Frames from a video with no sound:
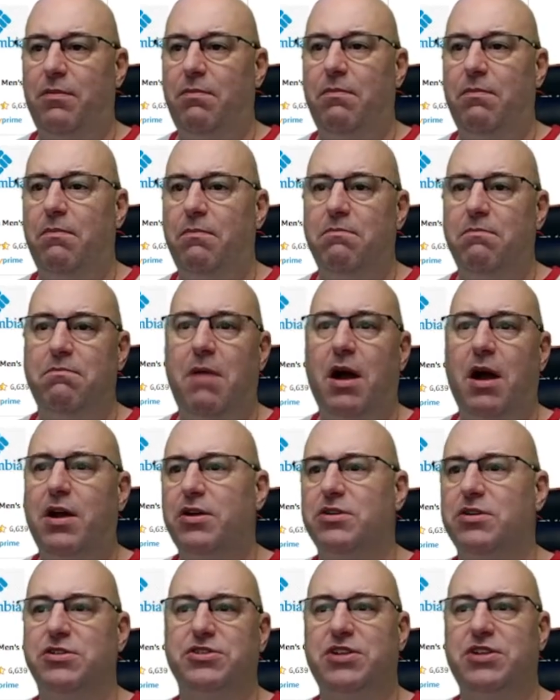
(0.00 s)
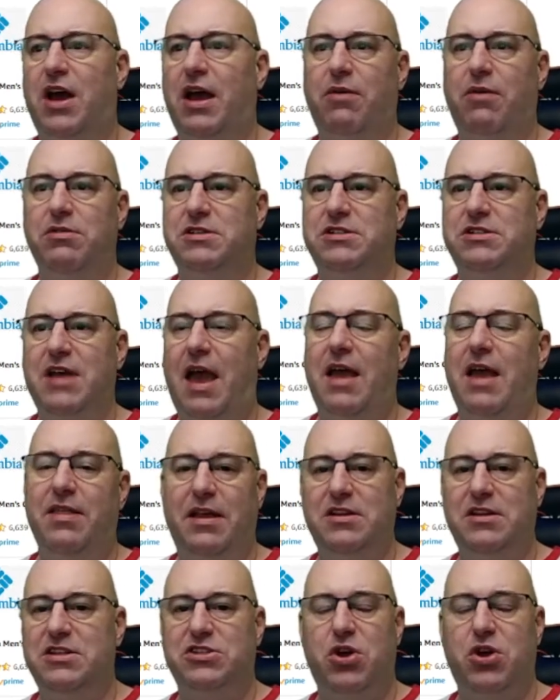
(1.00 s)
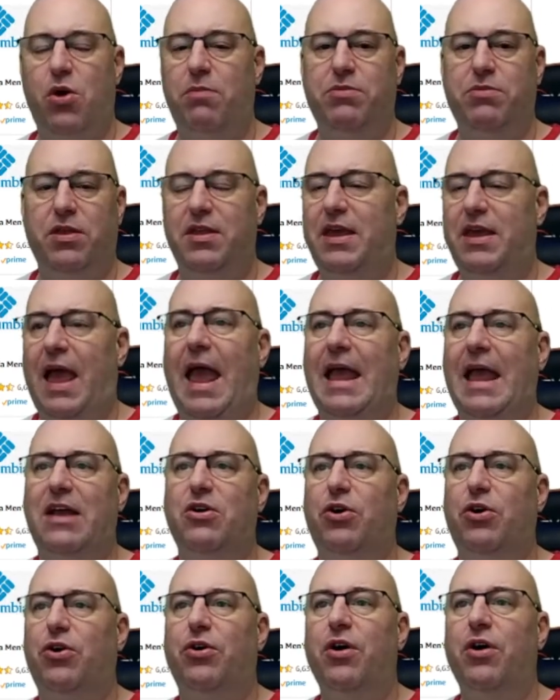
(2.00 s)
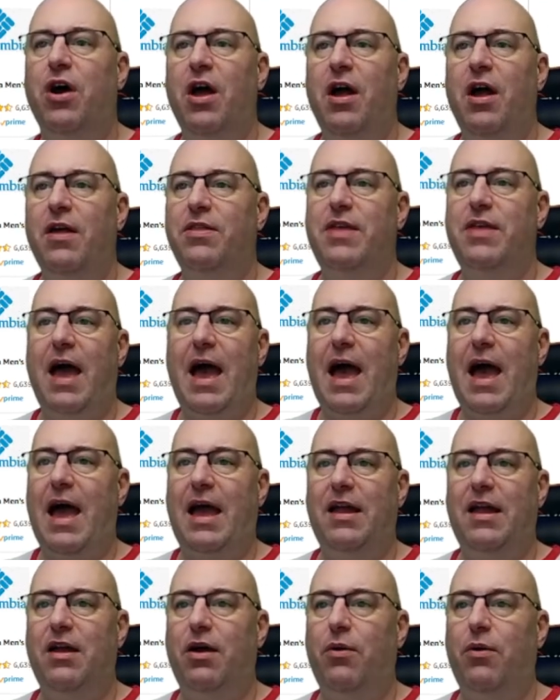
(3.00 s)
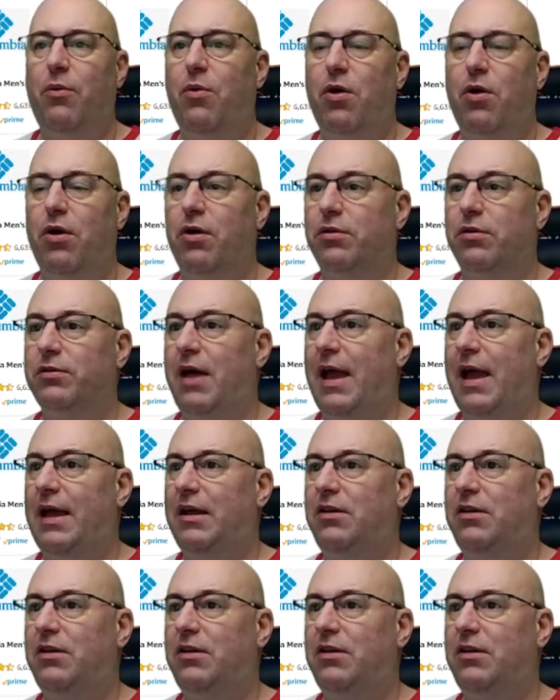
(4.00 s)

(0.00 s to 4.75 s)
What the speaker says: muckers, I would say. They just go up to the ankle that were like